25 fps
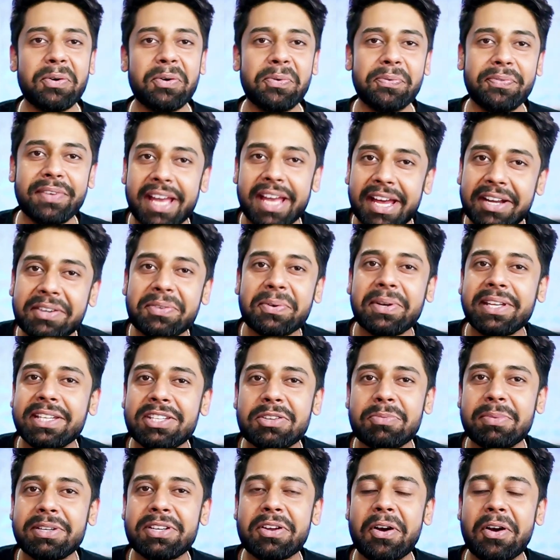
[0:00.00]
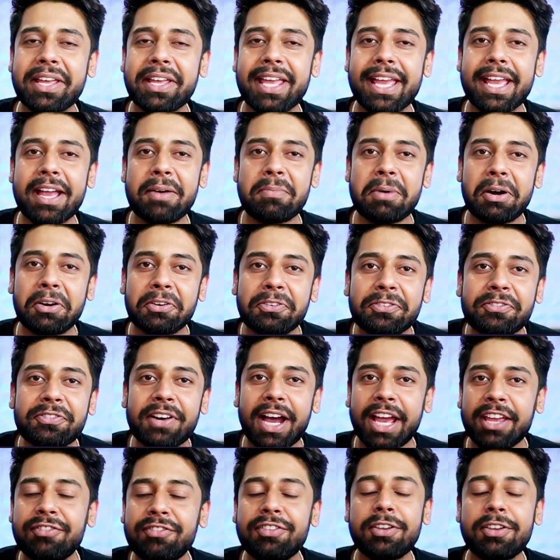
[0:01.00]
we are going to be talking about
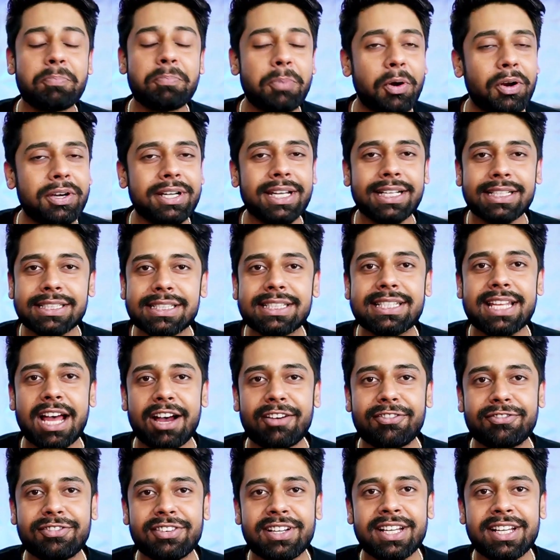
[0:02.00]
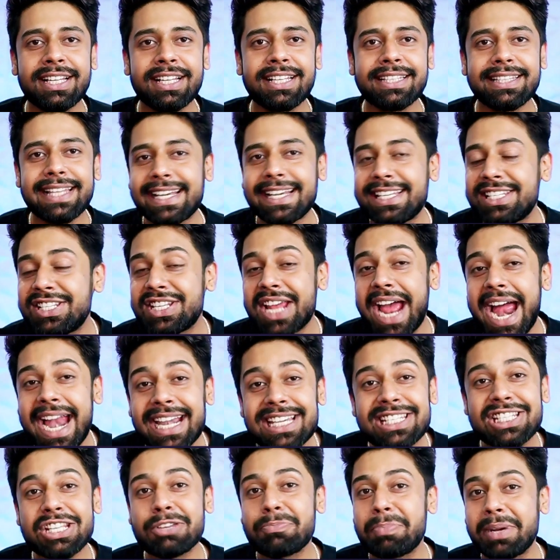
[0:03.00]
5 important stuff that
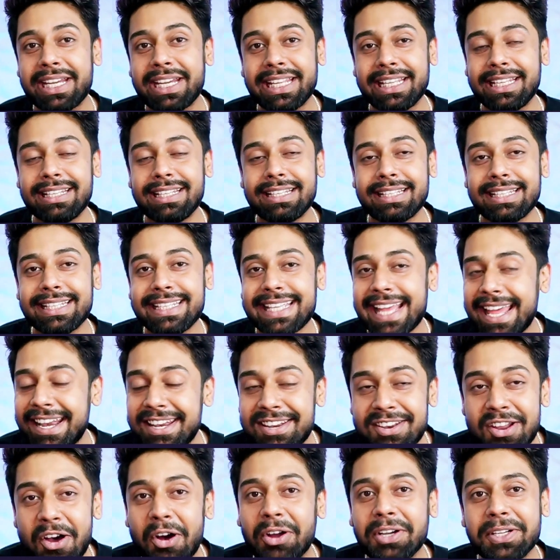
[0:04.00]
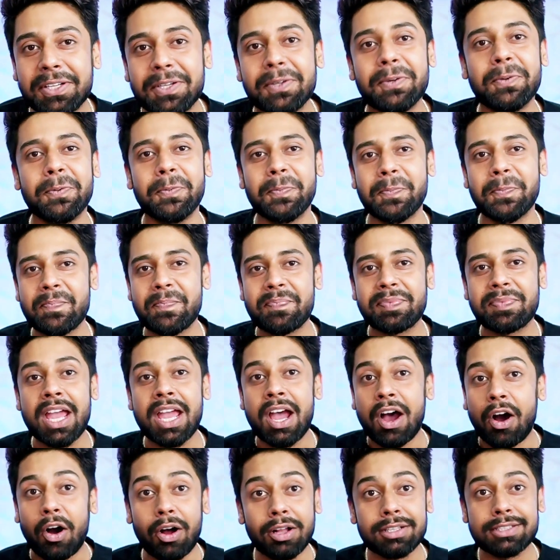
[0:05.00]
ChatGPT cannot do.
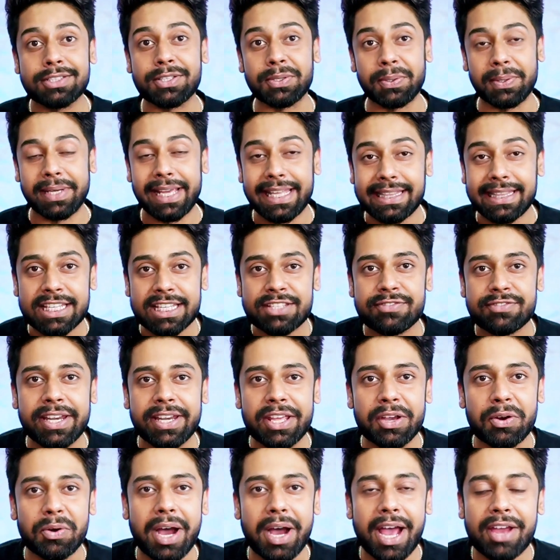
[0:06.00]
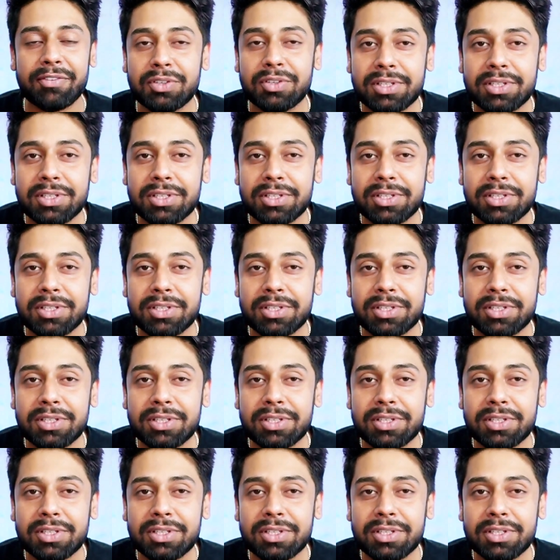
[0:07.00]
Also, in this video, I would